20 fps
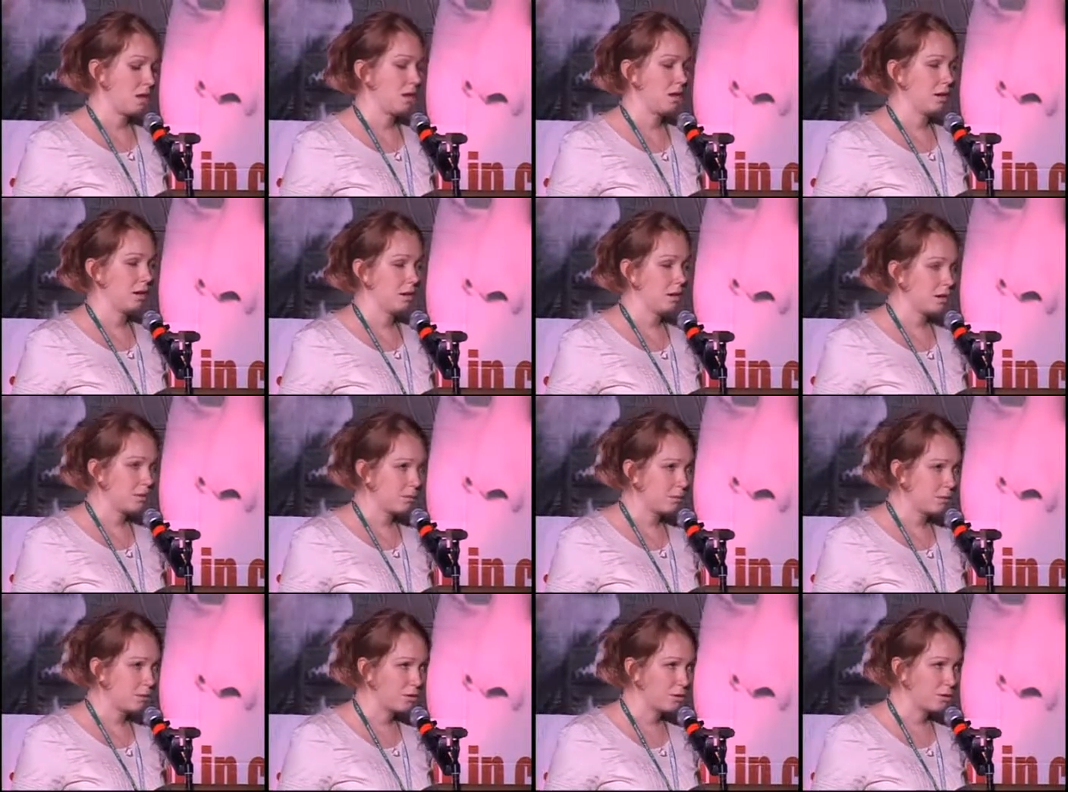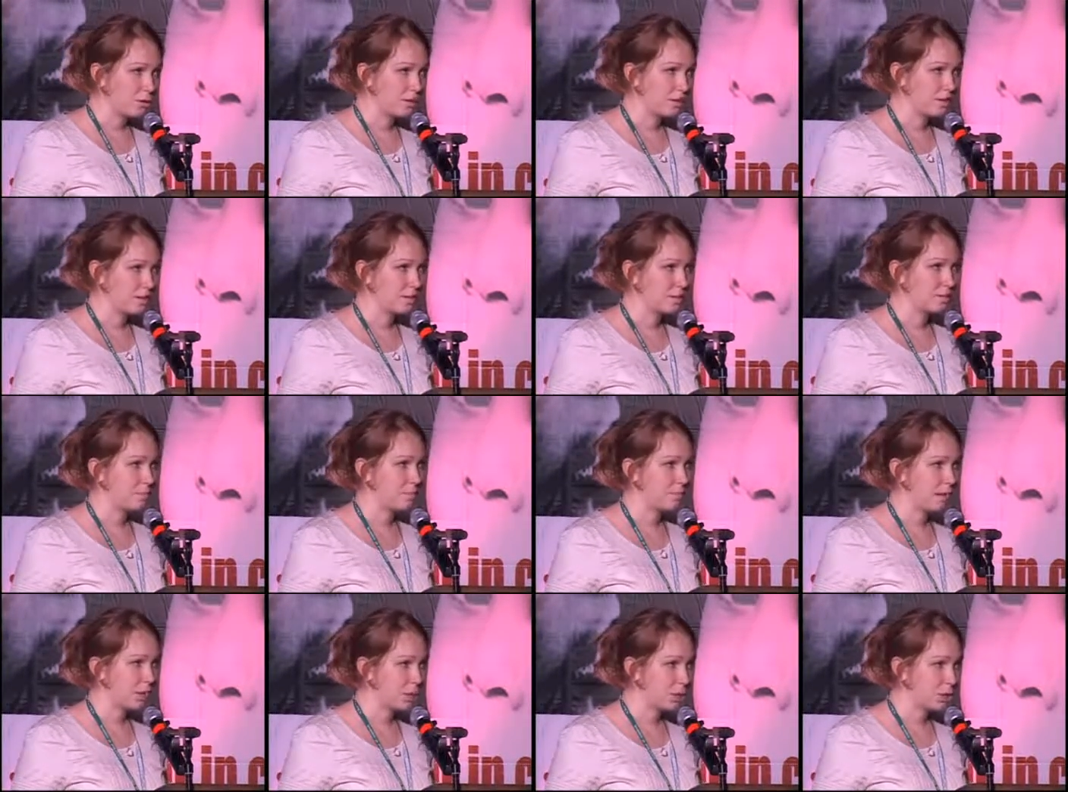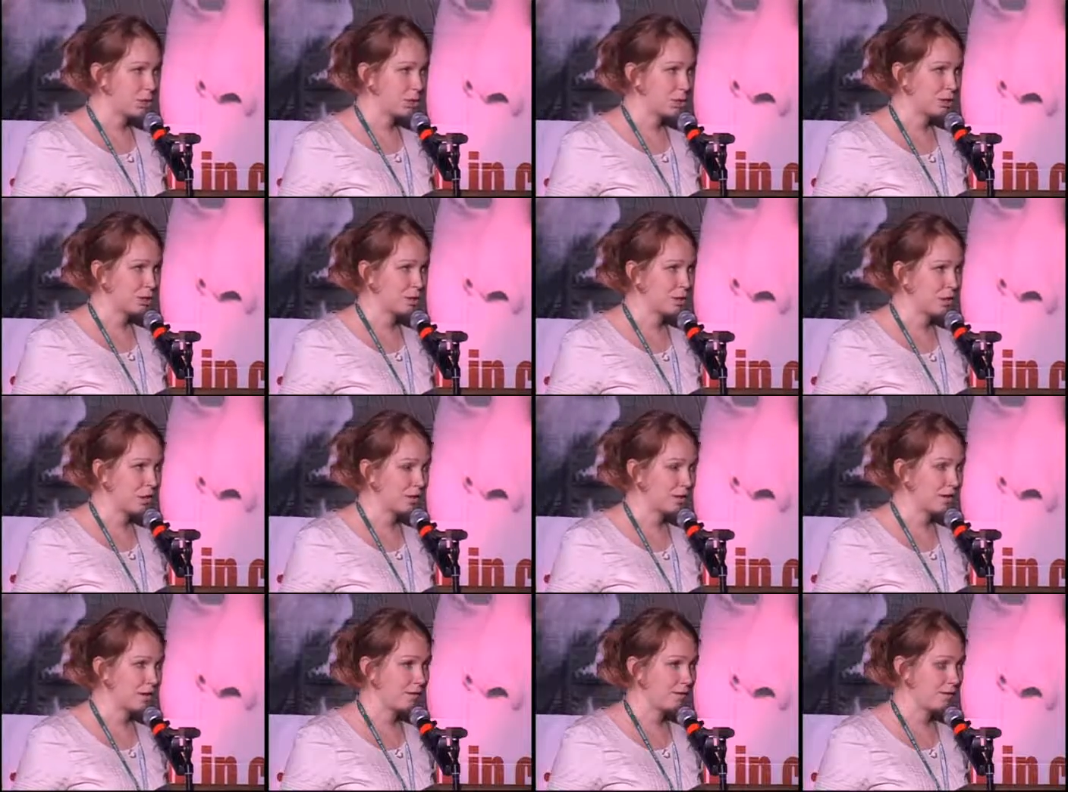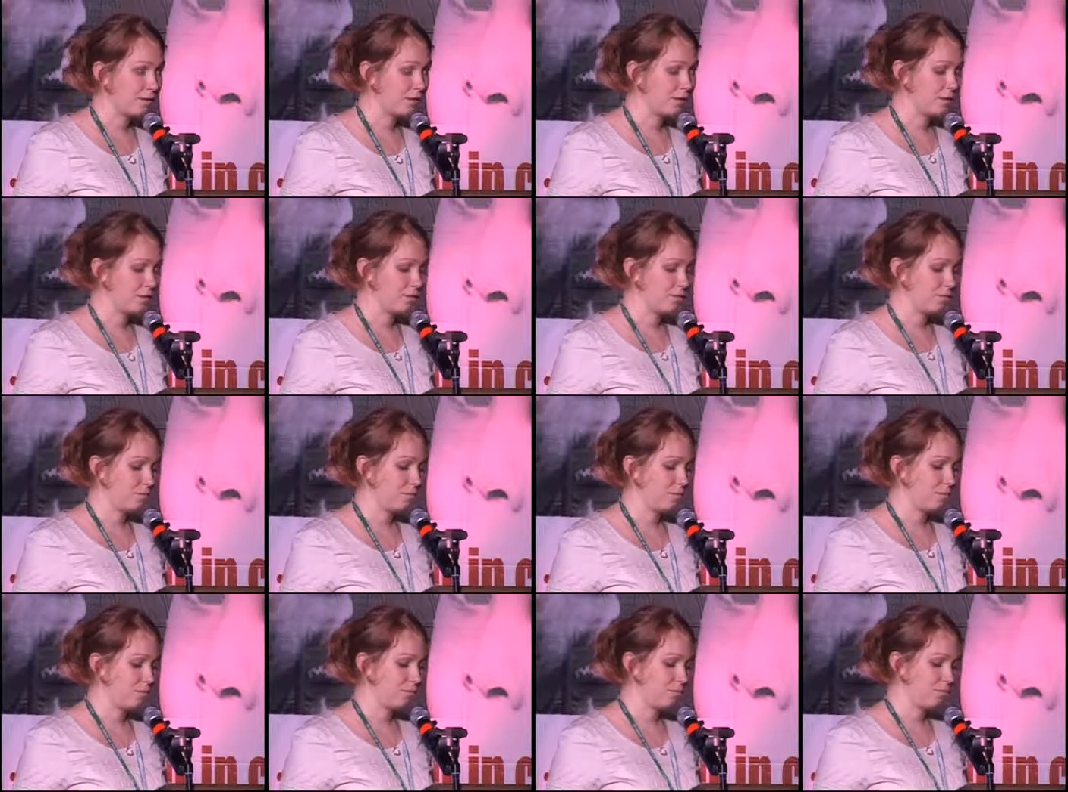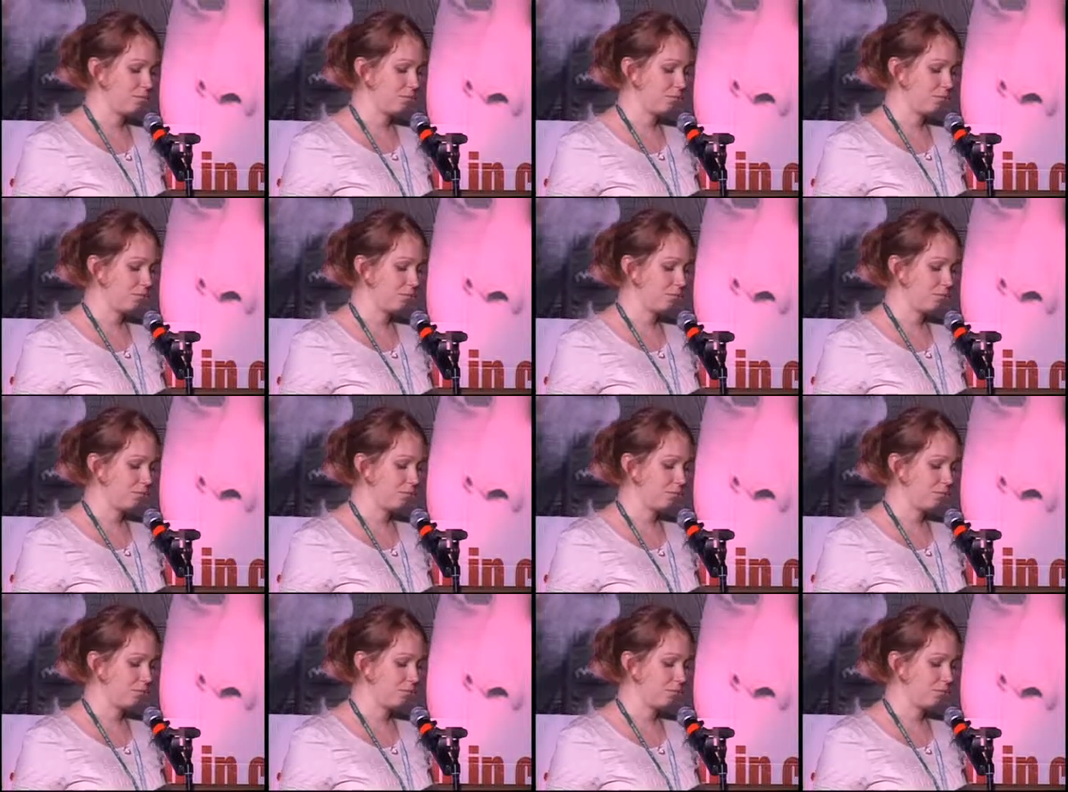In other words, it's managing the unavoidable.